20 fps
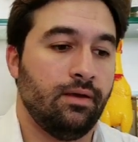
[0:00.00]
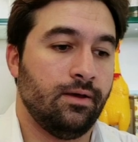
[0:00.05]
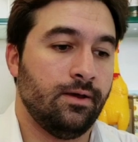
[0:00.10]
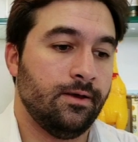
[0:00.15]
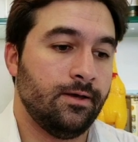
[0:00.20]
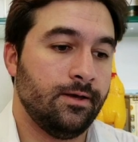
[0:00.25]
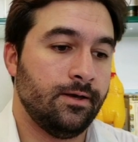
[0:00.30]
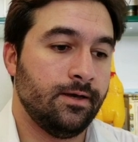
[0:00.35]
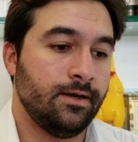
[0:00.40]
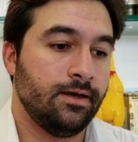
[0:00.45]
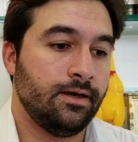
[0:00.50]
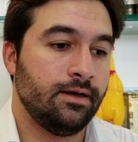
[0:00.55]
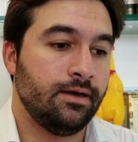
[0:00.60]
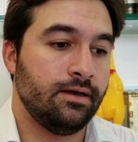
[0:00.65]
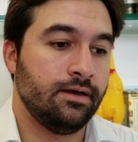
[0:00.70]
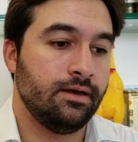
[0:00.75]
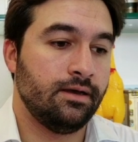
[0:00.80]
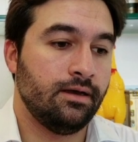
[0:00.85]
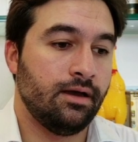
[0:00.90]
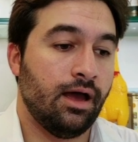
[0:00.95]

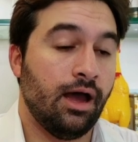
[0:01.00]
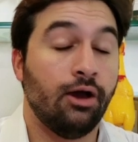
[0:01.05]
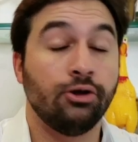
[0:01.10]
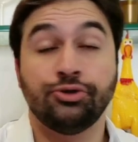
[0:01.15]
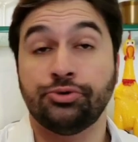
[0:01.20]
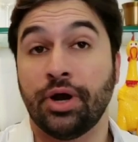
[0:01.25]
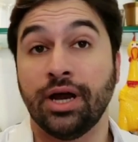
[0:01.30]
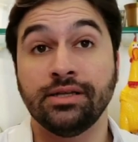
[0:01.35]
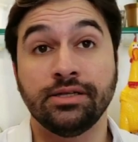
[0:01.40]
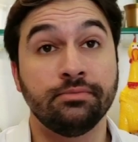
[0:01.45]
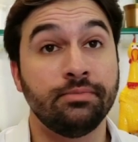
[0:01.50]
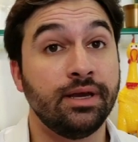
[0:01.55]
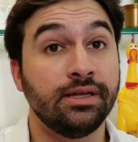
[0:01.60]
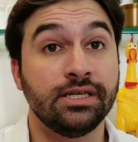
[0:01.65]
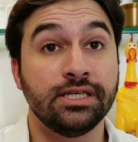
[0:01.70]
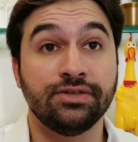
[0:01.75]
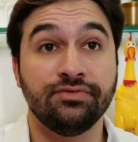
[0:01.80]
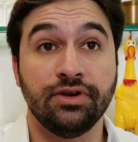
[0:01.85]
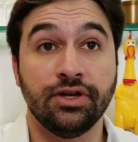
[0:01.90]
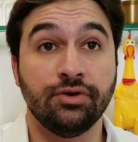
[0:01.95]
Uh, I'll try to make
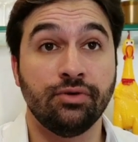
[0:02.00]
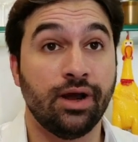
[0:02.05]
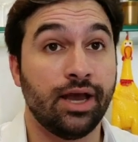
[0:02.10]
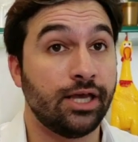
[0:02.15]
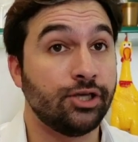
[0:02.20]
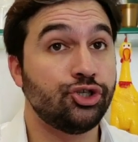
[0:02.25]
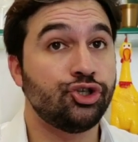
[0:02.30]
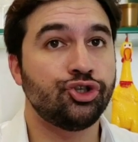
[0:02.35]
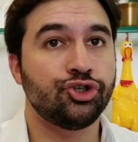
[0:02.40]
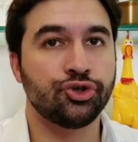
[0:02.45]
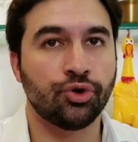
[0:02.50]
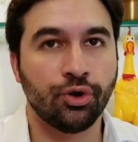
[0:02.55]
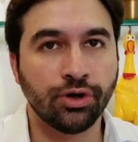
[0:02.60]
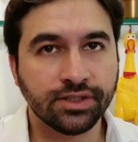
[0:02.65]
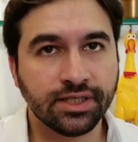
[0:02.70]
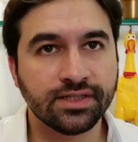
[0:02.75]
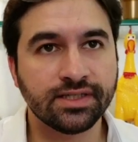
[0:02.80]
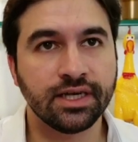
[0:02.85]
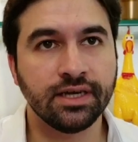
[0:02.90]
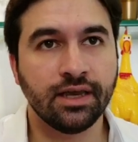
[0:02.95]
this video as
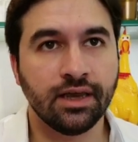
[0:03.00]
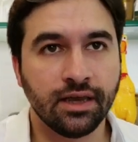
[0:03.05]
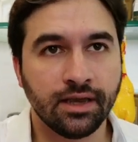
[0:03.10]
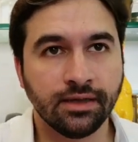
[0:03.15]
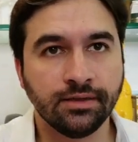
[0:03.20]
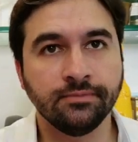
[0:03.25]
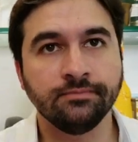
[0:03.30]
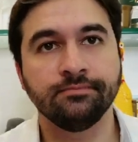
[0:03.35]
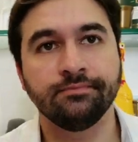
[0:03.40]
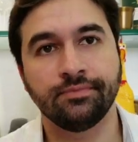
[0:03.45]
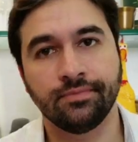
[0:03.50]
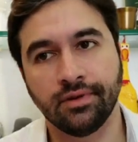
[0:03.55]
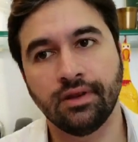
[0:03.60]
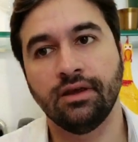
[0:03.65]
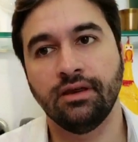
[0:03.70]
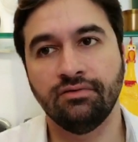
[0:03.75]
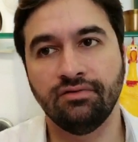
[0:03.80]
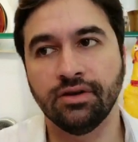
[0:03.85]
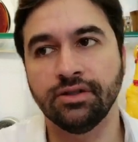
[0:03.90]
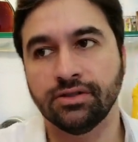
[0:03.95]
short as I can,
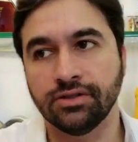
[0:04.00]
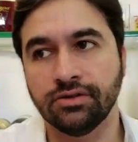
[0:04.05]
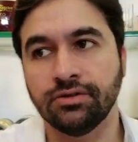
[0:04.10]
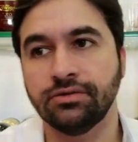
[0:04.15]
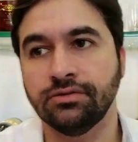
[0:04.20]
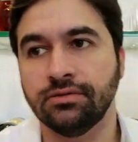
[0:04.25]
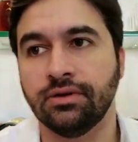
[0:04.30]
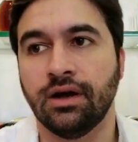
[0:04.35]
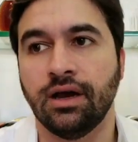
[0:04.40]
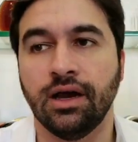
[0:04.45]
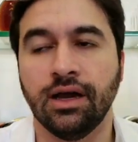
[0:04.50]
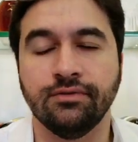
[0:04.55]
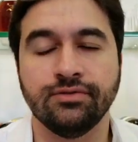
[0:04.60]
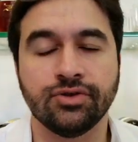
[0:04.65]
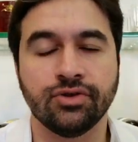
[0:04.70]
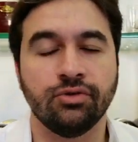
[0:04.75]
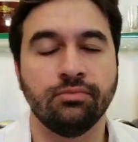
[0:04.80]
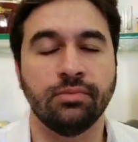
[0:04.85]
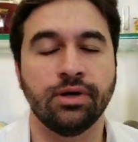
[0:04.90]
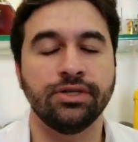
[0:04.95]
even though I have
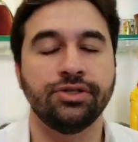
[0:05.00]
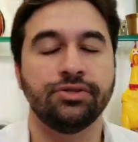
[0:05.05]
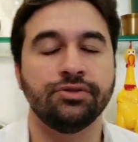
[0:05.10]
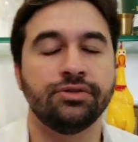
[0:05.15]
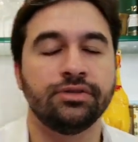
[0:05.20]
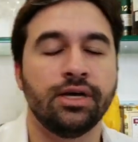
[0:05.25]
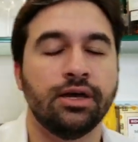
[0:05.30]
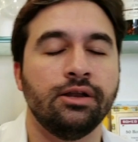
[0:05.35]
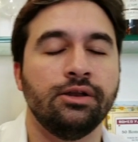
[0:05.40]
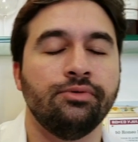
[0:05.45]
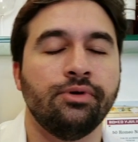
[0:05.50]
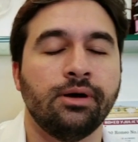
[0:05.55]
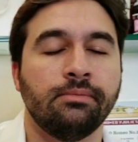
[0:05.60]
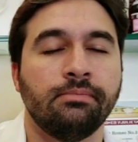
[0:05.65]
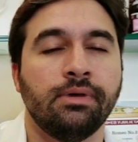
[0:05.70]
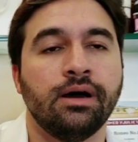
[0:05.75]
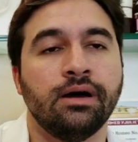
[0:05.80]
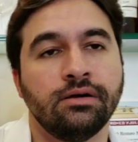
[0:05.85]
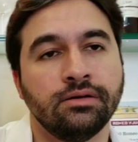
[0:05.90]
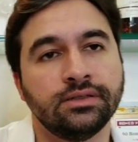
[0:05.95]
so much to tell you
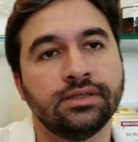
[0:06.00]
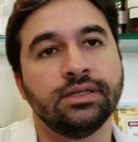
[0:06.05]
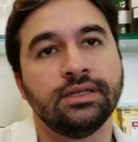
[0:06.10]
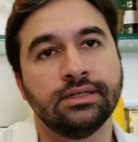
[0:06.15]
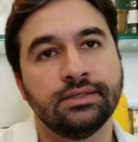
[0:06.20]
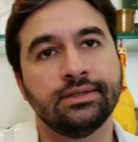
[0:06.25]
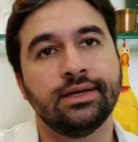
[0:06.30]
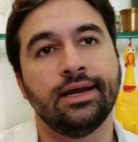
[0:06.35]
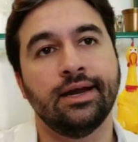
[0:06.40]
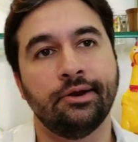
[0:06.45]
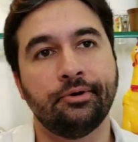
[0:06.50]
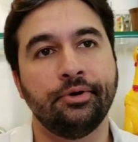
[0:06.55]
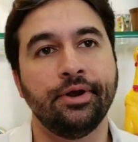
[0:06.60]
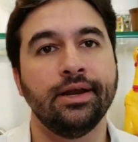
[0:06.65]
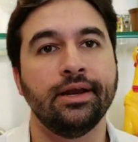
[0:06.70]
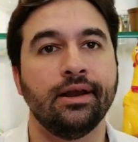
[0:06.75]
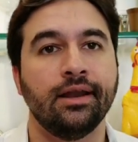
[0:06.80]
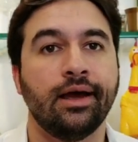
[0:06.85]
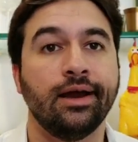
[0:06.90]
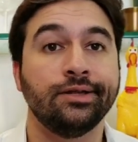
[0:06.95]
about and I
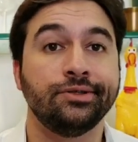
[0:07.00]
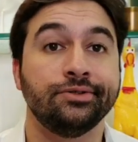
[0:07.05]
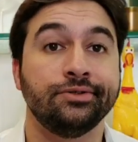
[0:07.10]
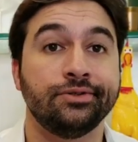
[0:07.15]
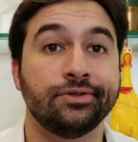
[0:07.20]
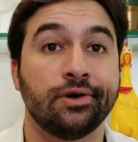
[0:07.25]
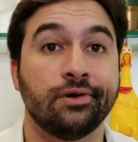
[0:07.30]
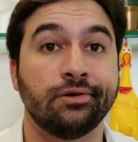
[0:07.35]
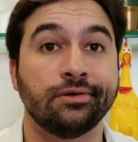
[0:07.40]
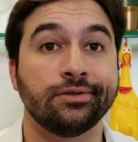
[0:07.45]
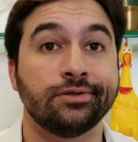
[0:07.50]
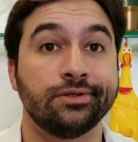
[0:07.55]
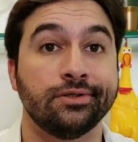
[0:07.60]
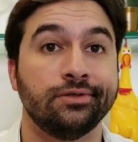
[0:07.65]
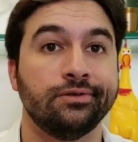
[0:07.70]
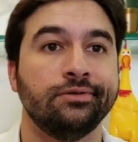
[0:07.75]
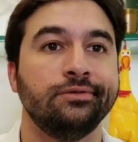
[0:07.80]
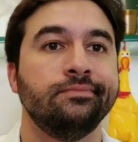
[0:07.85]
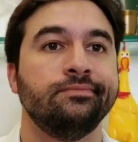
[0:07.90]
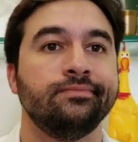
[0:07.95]
really like to talk,
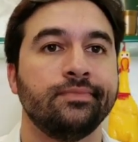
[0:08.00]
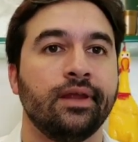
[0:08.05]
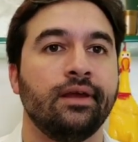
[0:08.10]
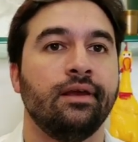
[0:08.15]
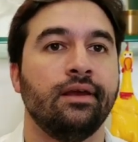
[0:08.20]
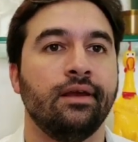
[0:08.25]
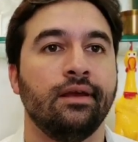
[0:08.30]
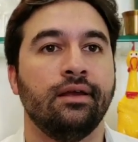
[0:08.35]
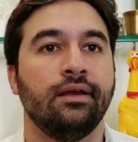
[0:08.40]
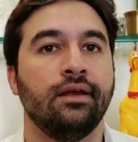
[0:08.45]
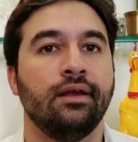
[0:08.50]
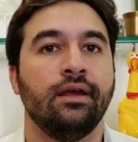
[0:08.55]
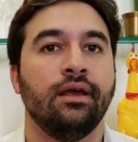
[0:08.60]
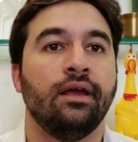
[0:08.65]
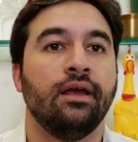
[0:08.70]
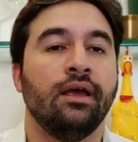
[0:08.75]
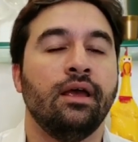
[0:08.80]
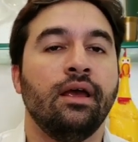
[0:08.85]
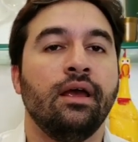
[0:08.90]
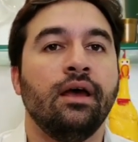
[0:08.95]
so
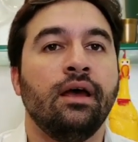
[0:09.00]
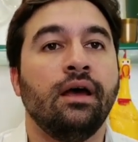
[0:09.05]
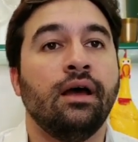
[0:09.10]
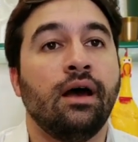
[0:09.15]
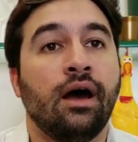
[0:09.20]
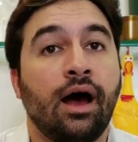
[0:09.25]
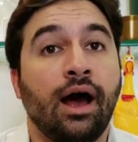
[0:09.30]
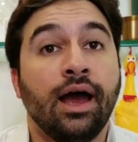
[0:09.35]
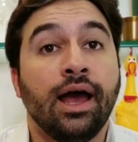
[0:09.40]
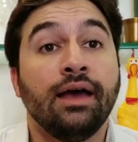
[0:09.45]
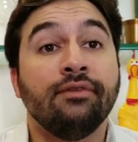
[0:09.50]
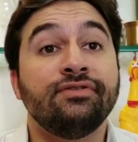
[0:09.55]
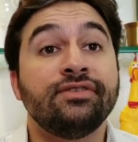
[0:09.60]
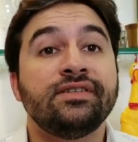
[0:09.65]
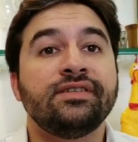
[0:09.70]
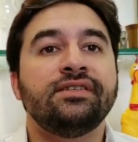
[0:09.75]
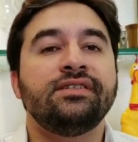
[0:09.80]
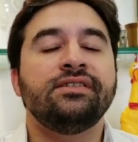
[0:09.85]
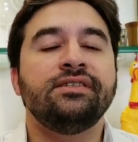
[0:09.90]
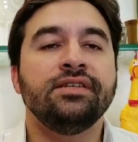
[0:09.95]
I have
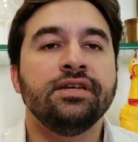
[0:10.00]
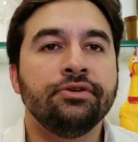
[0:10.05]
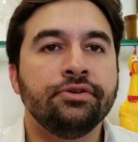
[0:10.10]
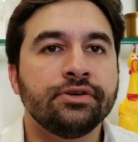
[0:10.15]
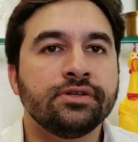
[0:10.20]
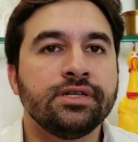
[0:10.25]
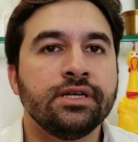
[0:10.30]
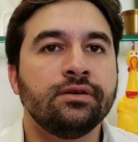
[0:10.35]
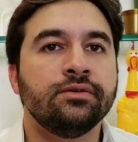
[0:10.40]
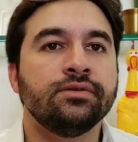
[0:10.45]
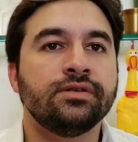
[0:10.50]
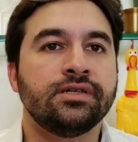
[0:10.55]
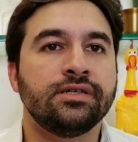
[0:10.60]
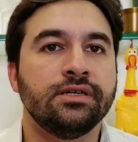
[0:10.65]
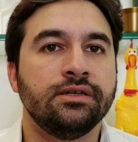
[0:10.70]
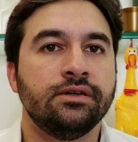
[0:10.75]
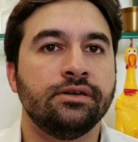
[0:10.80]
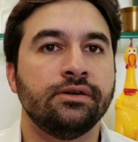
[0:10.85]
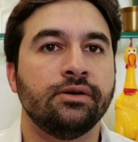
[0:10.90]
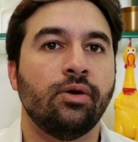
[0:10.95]
seriously
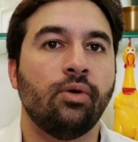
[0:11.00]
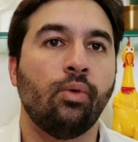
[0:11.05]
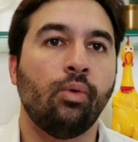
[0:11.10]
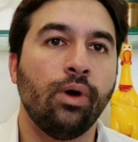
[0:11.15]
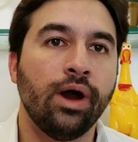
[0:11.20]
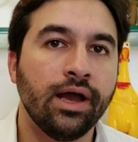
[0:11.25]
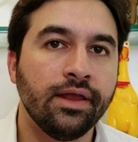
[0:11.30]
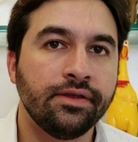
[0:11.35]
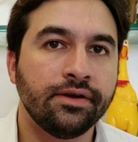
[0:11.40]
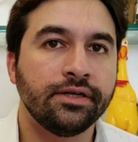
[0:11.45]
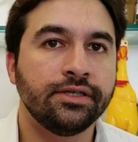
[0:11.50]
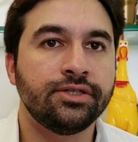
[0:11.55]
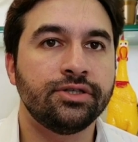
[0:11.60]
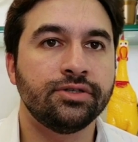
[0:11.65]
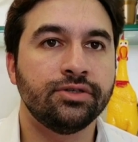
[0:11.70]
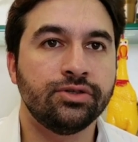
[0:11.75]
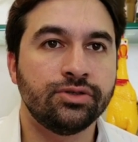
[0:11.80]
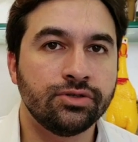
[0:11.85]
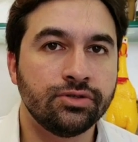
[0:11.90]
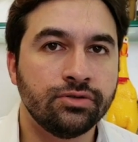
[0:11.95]
considered whether
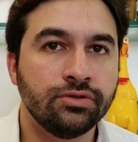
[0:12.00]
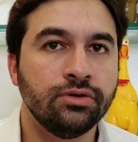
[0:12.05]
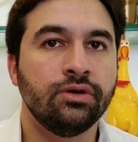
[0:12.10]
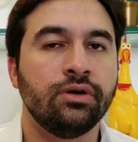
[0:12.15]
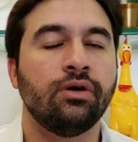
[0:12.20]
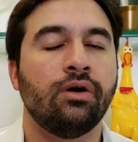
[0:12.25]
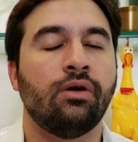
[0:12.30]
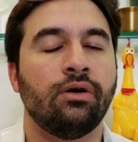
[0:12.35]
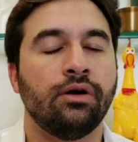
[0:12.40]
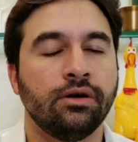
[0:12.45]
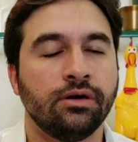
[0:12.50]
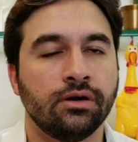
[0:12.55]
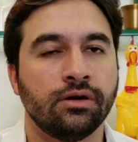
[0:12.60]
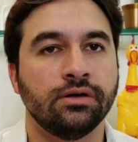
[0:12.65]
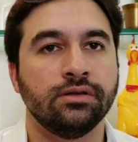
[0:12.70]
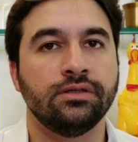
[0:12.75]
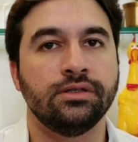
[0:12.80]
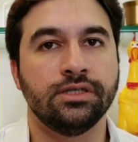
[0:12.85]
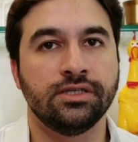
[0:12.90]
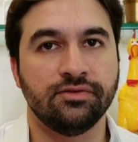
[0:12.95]
to do or
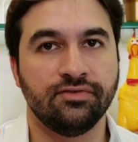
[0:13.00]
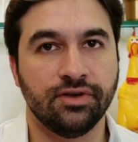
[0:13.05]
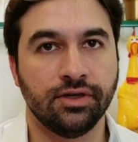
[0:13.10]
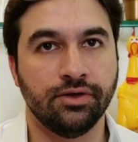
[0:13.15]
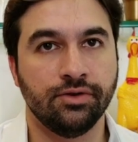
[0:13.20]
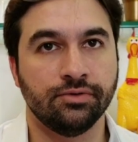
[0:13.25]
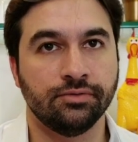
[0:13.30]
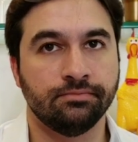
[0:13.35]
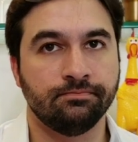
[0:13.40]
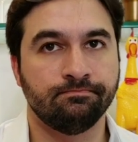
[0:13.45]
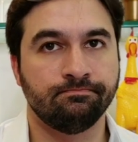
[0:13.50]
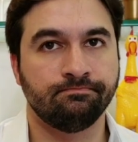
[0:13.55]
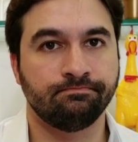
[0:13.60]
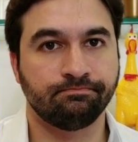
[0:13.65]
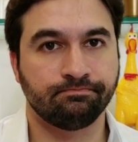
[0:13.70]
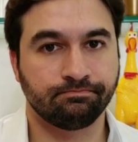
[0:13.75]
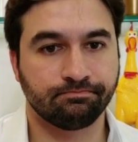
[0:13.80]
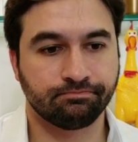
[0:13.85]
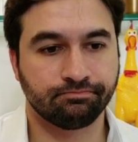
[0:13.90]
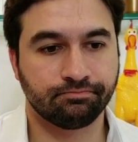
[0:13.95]
not this video.
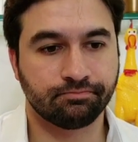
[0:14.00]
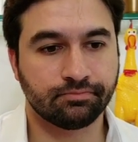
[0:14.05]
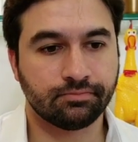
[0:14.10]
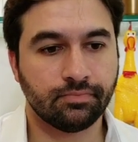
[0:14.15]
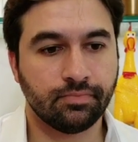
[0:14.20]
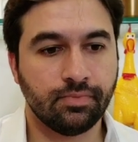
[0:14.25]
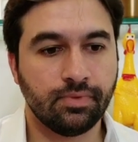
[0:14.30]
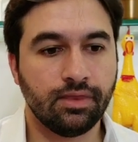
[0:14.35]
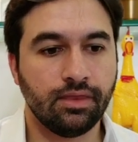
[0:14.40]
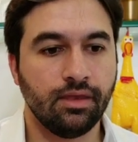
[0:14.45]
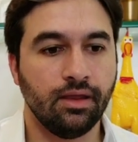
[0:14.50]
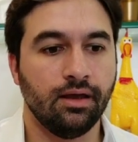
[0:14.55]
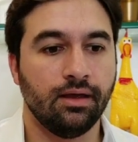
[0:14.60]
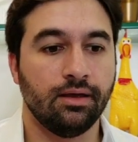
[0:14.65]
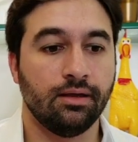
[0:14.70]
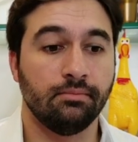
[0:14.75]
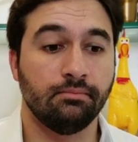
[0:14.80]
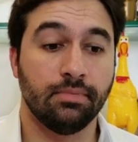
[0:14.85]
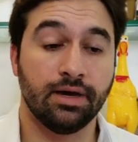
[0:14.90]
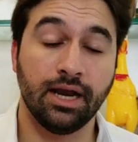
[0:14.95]

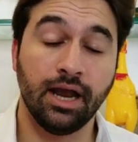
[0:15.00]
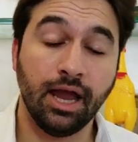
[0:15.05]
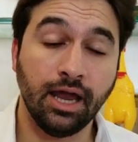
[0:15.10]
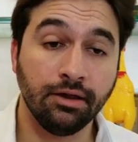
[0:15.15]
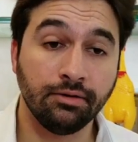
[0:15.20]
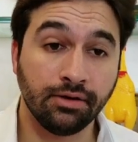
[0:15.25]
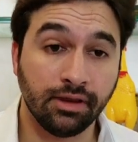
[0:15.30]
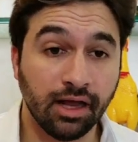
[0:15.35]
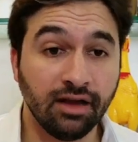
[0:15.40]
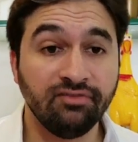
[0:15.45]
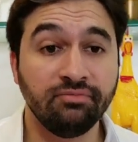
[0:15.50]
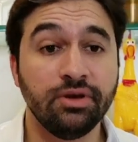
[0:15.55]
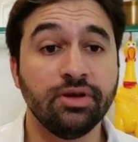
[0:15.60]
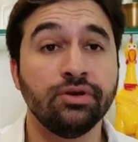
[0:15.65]
But I love